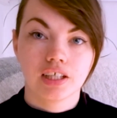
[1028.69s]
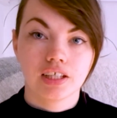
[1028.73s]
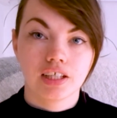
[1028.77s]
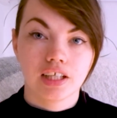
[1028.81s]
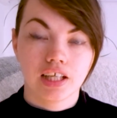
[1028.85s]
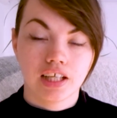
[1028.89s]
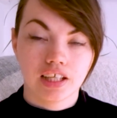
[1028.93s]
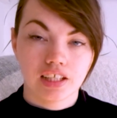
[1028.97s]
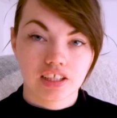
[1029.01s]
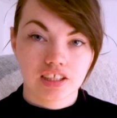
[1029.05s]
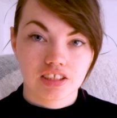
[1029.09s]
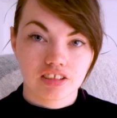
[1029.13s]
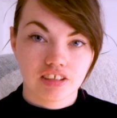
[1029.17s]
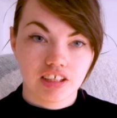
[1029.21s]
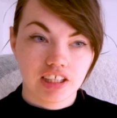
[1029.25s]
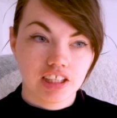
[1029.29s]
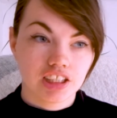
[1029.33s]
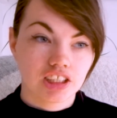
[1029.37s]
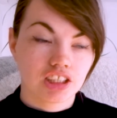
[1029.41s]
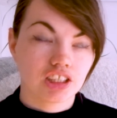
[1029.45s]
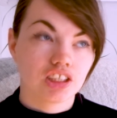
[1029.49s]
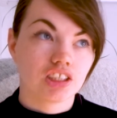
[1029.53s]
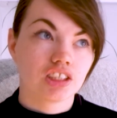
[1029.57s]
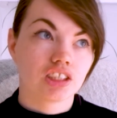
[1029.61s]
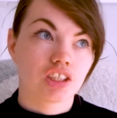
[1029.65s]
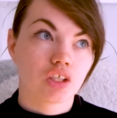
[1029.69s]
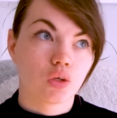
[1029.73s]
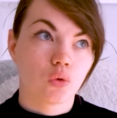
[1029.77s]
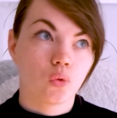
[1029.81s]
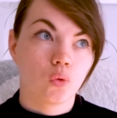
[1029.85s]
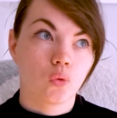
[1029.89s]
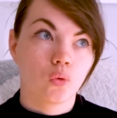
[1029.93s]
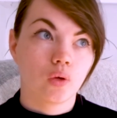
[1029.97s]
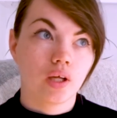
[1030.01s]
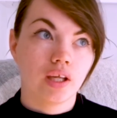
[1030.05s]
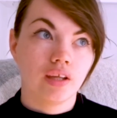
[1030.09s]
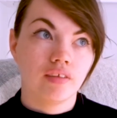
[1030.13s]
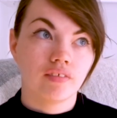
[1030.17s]
illustrations,
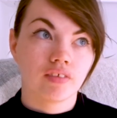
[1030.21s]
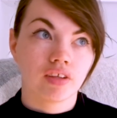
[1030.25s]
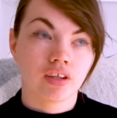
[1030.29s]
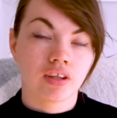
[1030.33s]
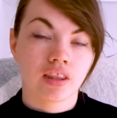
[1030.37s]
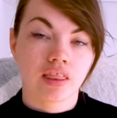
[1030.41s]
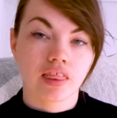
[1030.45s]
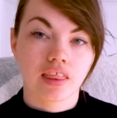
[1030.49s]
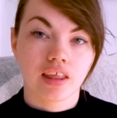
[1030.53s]
or even